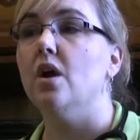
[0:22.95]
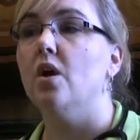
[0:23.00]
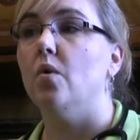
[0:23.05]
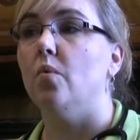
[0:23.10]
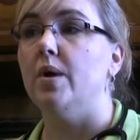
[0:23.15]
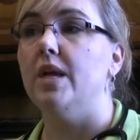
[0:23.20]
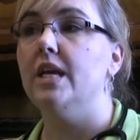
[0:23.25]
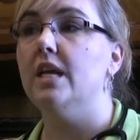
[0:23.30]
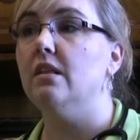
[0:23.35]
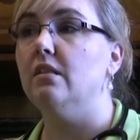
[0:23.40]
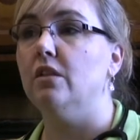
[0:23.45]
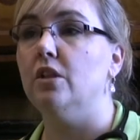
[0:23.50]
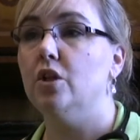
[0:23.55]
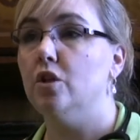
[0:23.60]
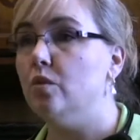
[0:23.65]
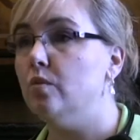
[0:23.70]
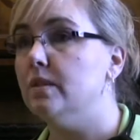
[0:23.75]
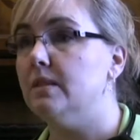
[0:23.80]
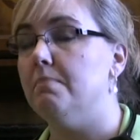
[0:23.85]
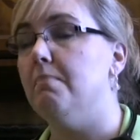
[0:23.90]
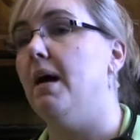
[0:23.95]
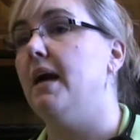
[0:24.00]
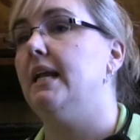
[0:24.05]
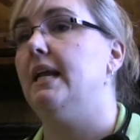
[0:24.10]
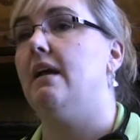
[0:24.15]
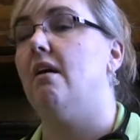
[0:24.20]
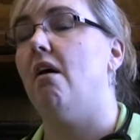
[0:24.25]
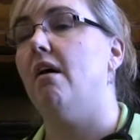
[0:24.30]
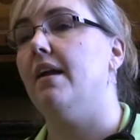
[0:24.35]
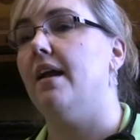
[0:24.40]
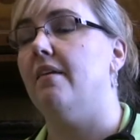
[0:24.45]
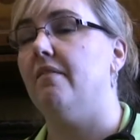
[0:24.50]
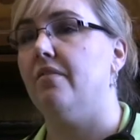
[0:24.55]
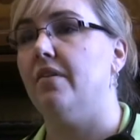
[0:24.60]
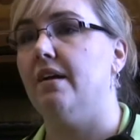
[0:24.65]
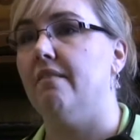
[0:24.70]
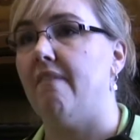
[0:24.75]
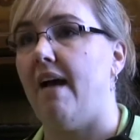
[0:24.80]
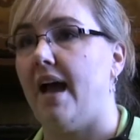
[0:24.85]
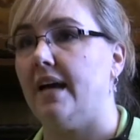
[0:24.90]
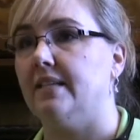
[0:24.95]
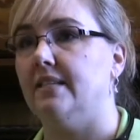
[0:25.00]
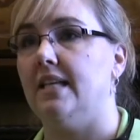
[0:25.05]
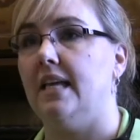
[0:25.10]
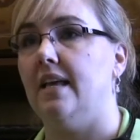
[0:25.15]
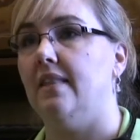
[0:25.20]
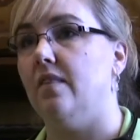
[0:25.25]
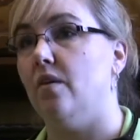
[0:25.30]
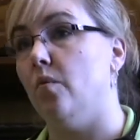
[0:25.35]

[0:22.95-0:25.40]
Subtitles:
we lose money on every vaccine